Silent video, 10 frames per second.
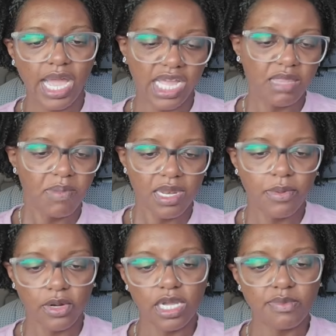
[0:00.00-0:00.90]
I got the peanut
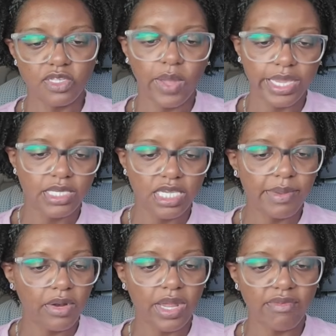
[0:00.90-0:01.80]
butter cup so I could
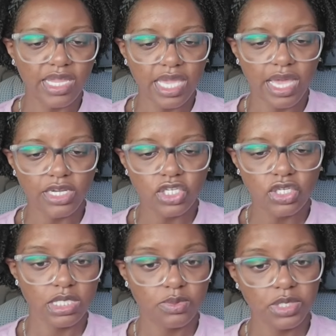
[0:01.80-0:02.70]
tip. I don't have any cash.
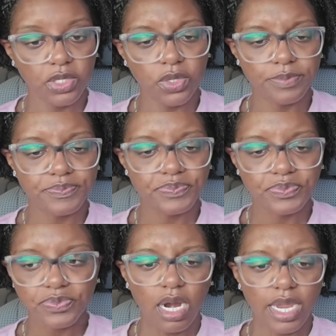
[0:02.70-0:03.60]
So that's really cool.
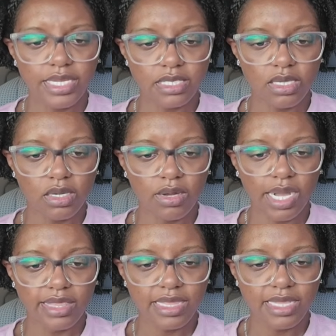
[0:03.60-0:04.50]
All right, so
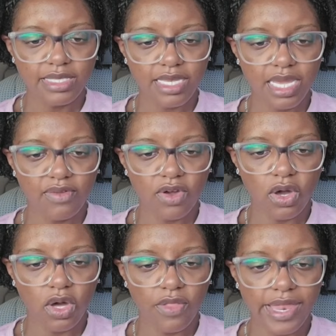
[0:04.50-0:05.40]
I think that's kind of
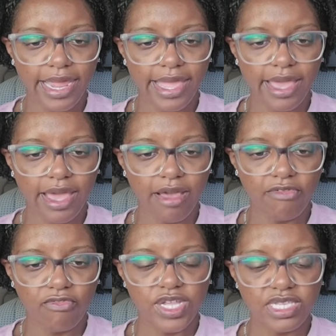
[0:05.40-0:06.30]
all that I
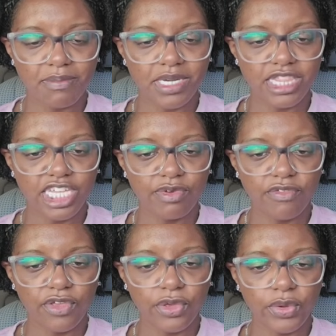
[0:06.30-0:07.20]
have for this monthly
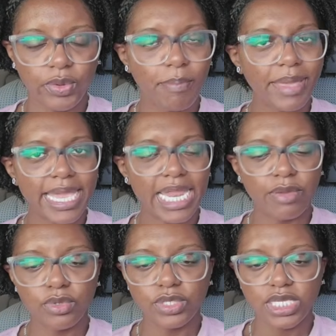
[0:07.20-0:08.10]
review,
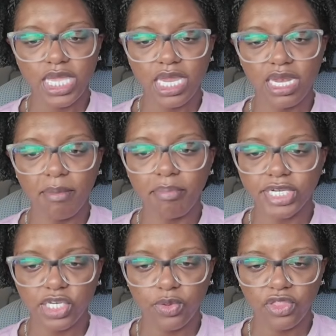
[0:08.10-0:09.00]
payday routine,
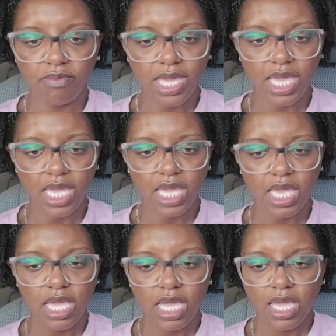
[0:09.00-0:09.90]
budget with me.
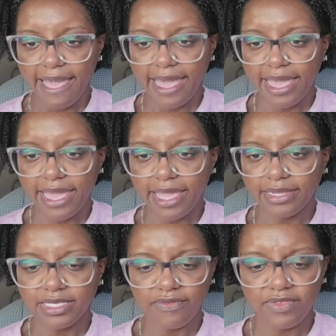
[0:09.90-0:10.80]

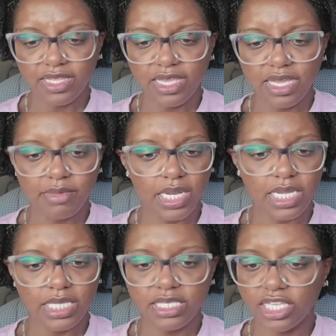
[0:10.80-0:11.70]
I definitely am going to
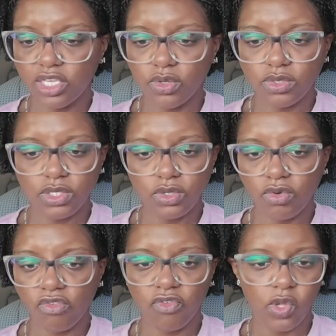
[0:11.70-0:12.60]
continue
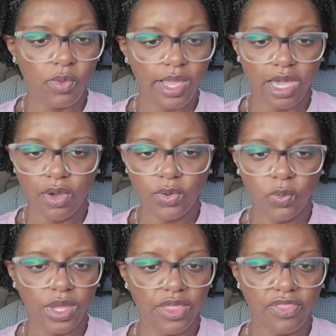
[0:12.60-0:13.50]
to fool around
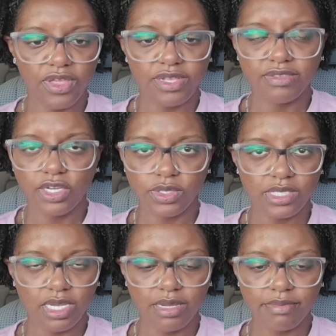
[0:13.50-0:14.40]
with
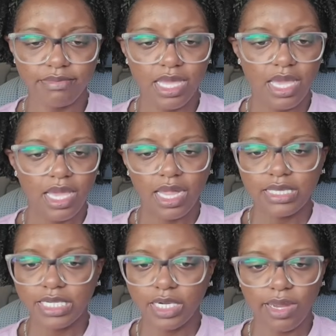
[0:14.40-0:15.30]
Zerosum,
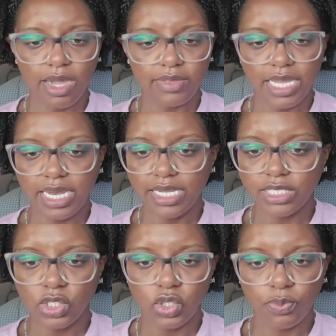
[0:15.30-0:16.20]
click around in it.
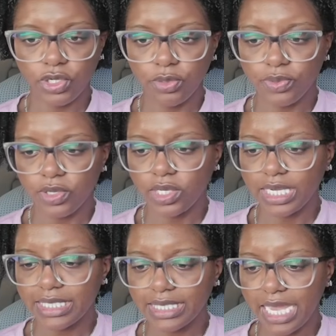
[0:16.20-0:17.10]
It's super duper
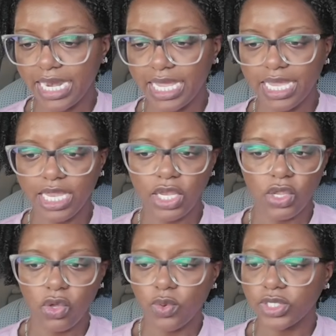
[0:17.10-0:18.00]
exciting and
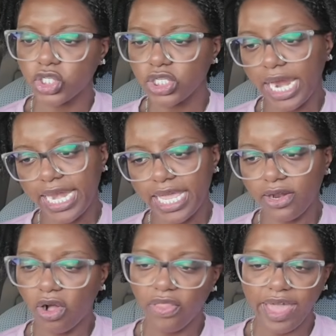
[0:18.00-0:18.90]
new and shiny
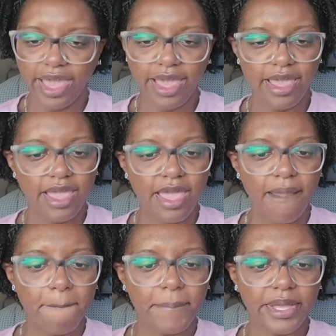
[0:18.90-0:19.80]
and all that.
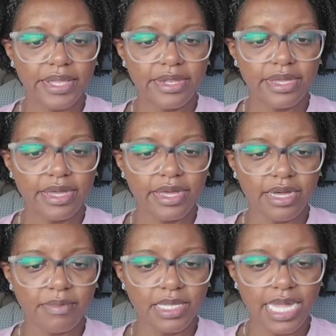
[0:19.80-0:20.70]
But
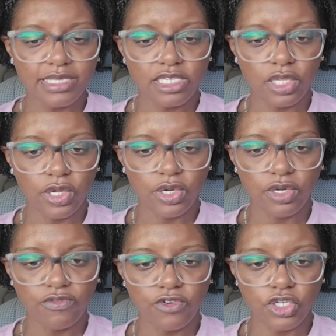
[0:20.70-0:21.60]
lots to
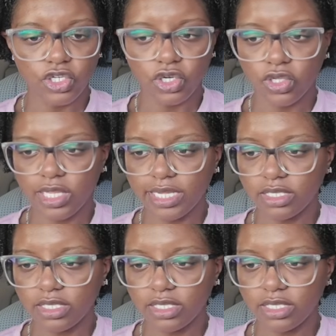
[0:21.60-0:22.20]
learn for sure.